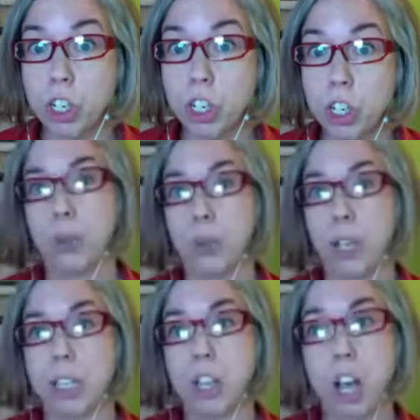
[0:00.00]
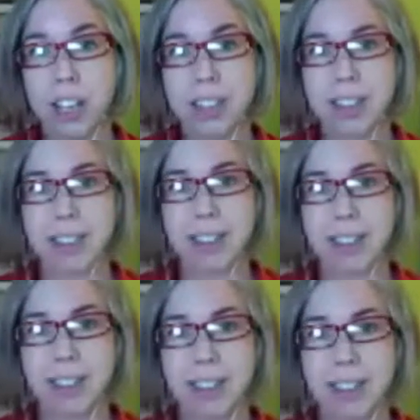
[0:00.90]
as long as
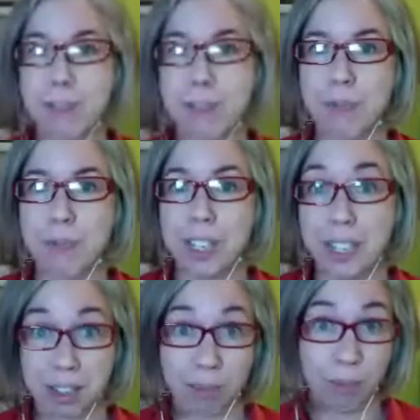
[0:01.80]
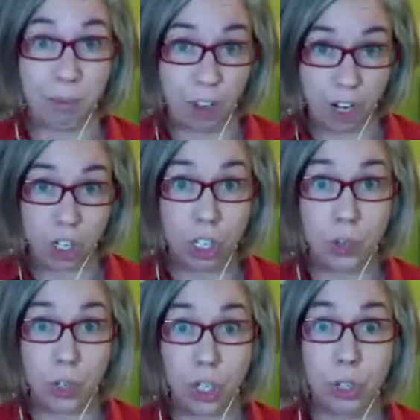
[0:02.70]
that system functions for
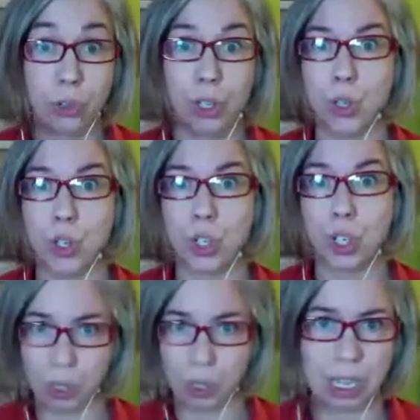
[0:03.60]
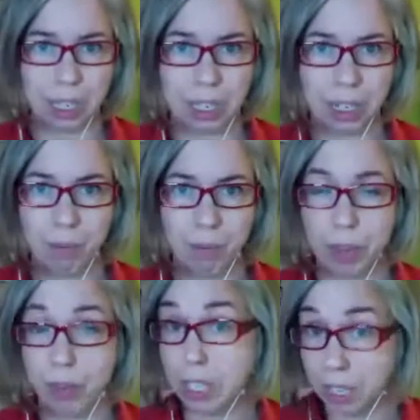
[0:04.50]
you, you should use that system. If it
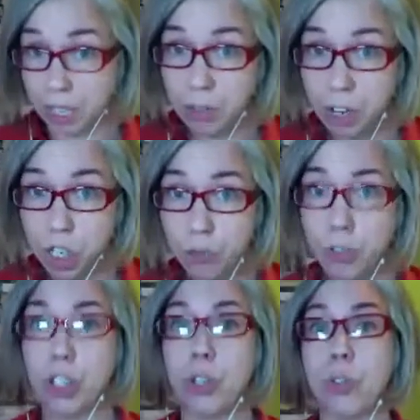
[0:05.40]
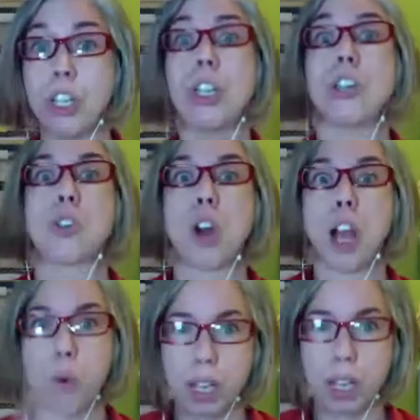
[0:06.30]
doesn't function for you, then you need to try one of
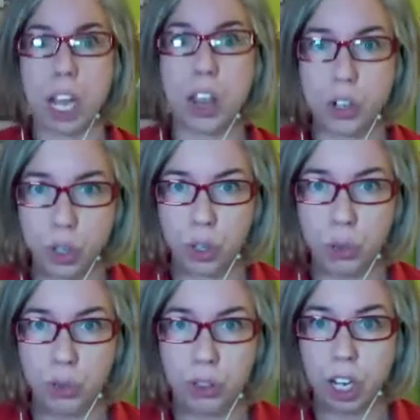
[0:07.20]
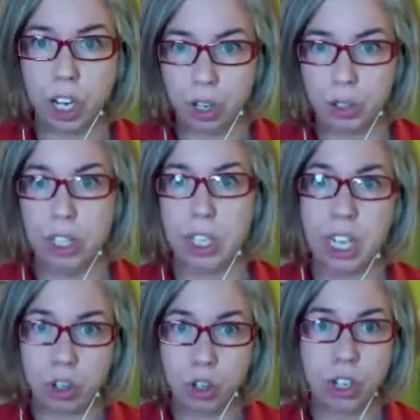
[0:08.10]
the other two. Either
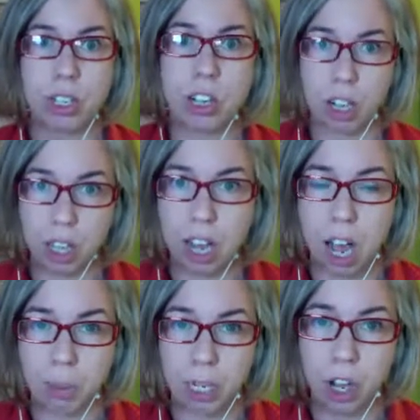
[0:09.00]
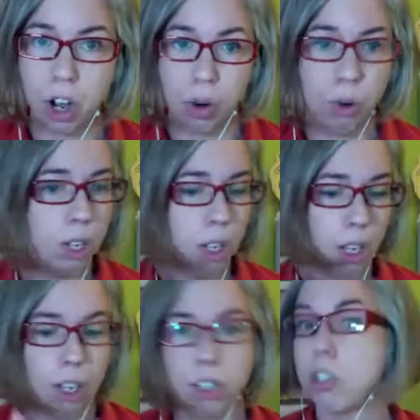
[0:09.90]
just start at the top and go,
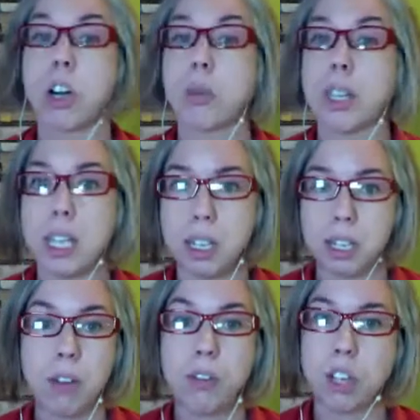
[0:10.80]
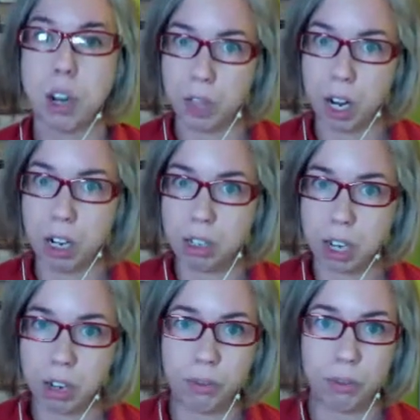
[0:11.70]
start with the easy stuff, or start with the hard stuff.
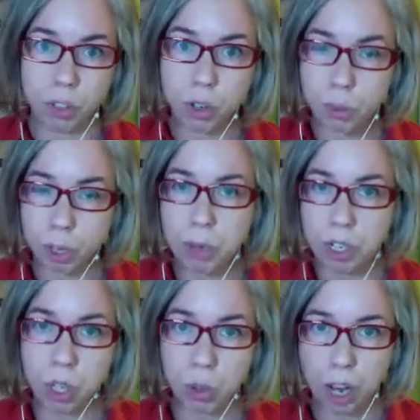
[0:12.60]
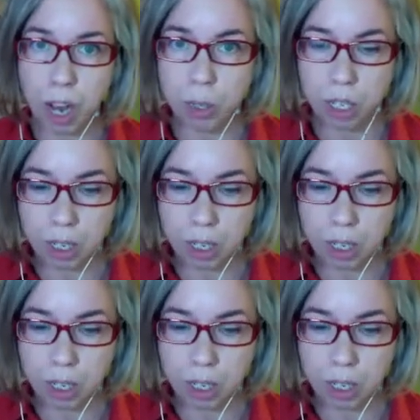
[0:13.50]
Those are pretty much the three options.